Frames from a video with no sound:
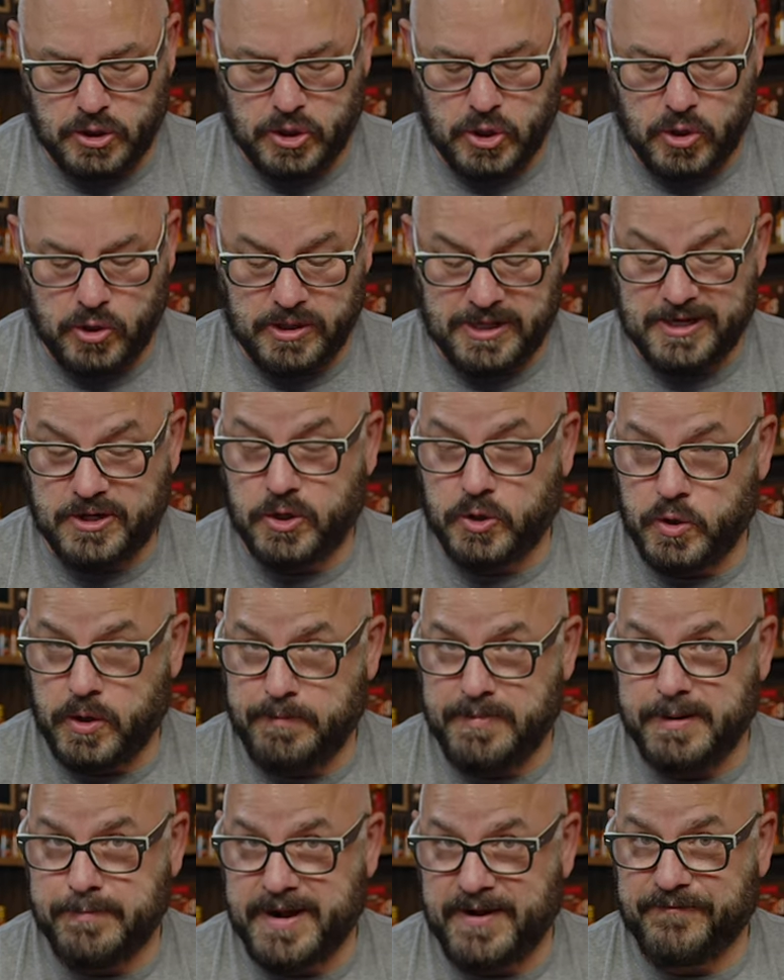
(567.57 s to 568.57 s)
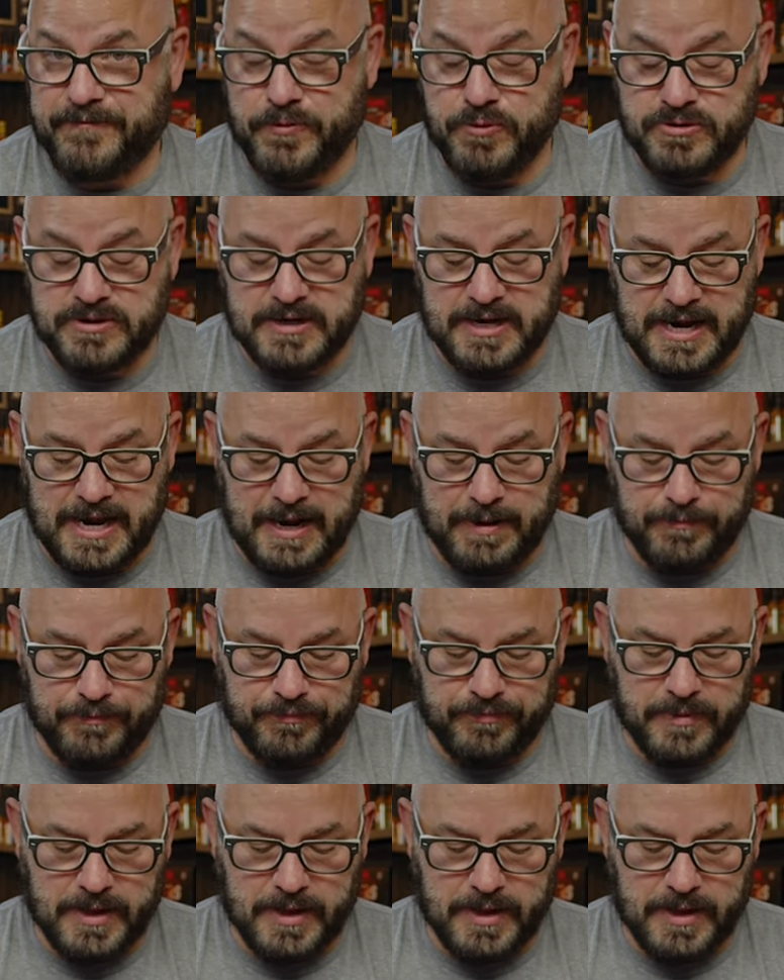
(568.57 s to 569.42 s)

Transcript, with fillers: So this is gonna be my first time.